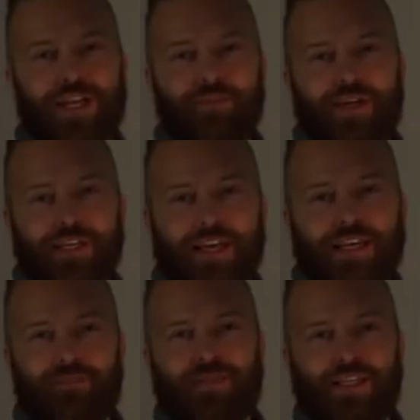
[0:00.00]
JPEG
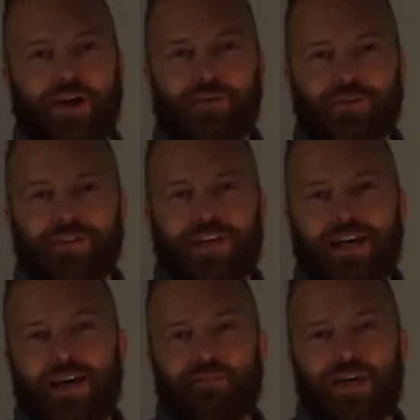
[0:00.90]
and spit out
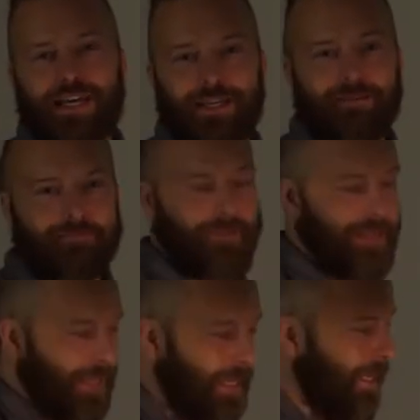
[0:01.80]
uh, pink,
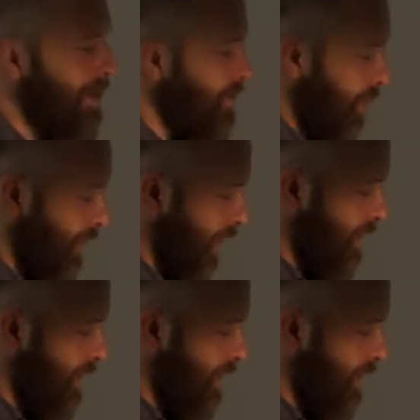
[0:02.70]
and uh, not